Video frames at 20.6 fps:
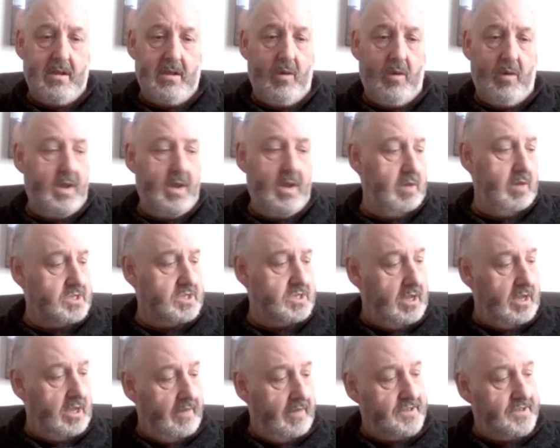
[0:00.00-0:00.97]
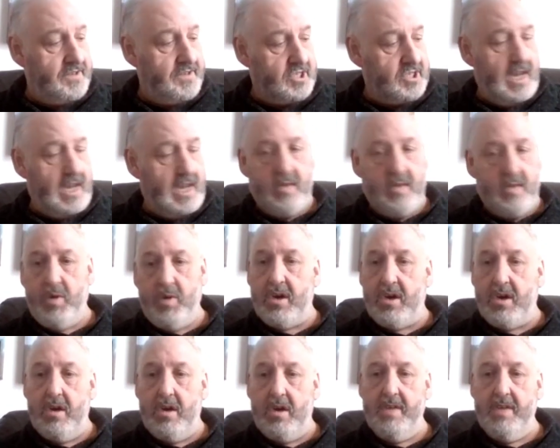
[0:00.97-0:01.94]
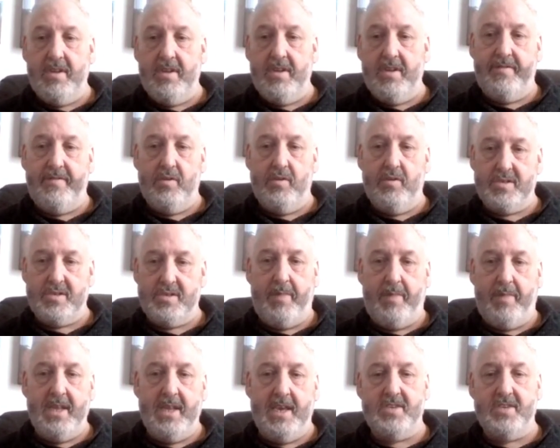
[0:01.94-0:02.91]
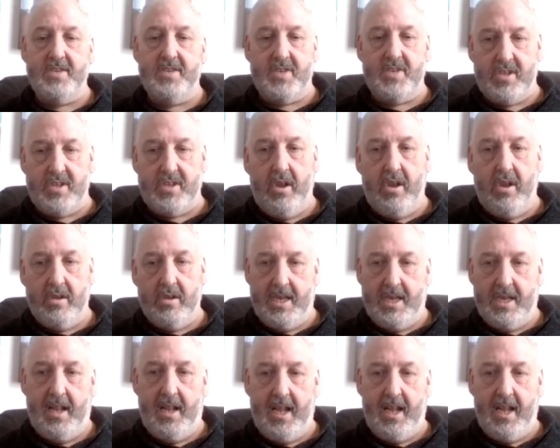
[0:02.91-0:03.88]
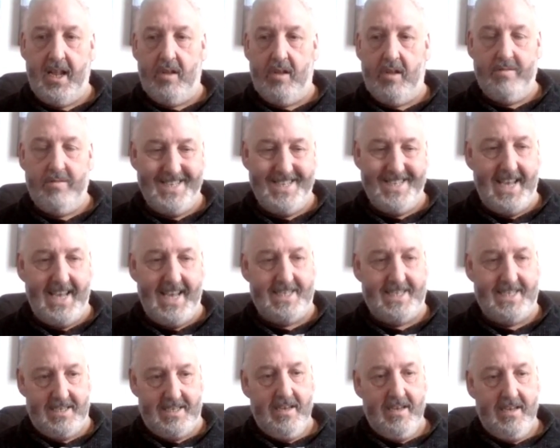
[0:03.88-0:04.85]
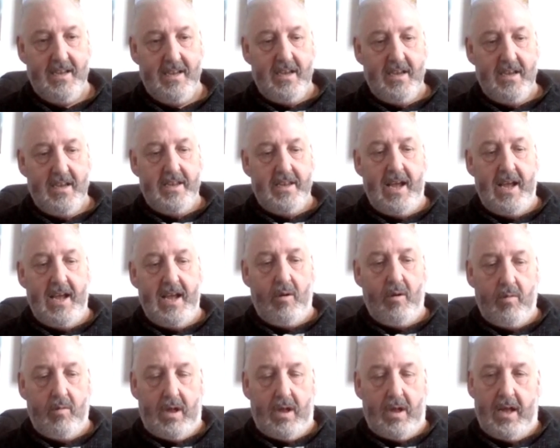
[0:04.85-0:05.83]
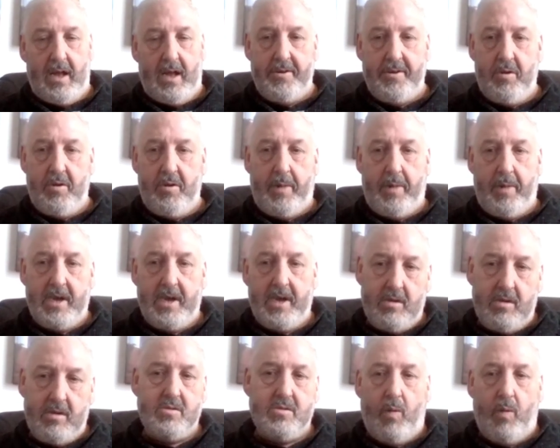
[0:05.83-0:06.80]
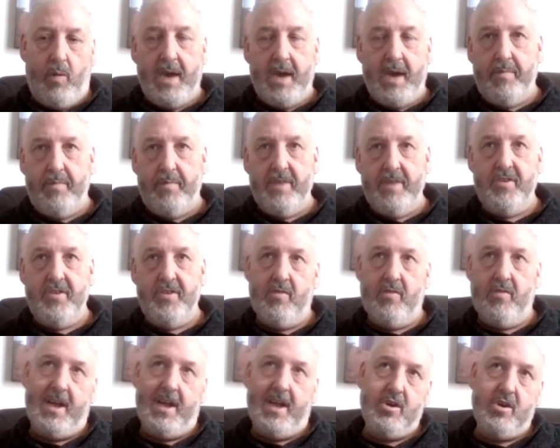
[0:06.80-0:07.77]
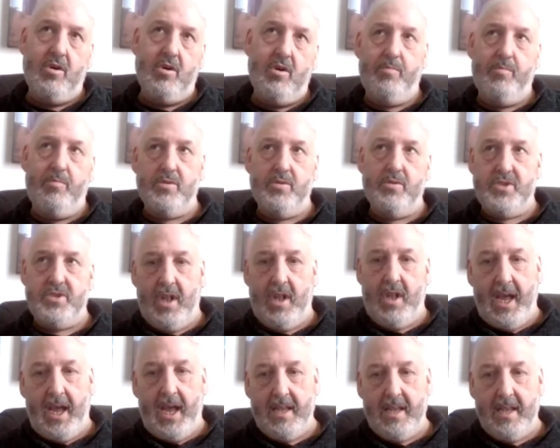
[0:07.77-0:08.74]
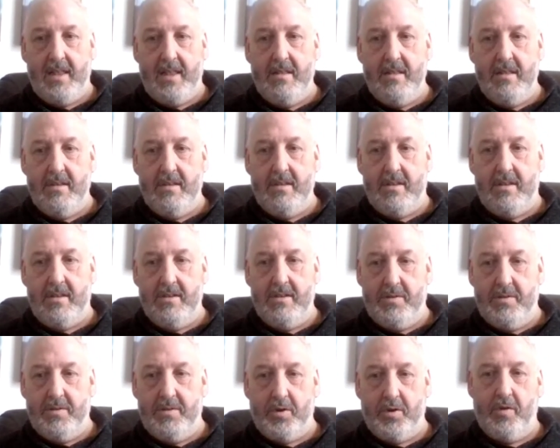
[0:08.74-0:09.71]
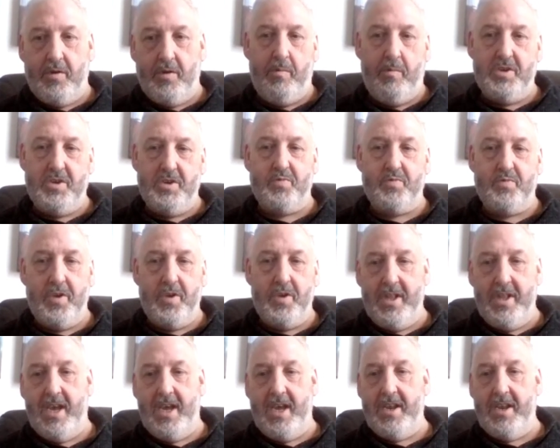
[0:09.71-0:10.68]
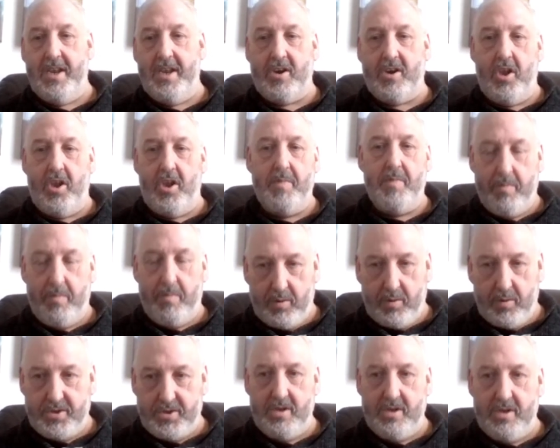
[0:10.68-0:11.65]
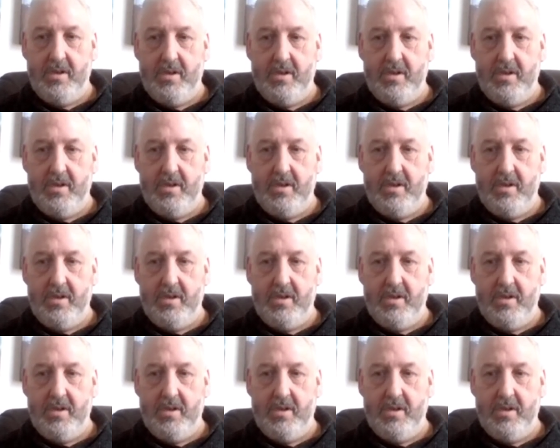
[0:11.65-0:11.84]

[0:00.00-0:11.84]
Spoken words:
when he was in office, said we can't even afford to pay the interest on our debt, let alone the debt. Now, I don't know about you, Dwight, but if you ran your budget like the government's running their economy budget,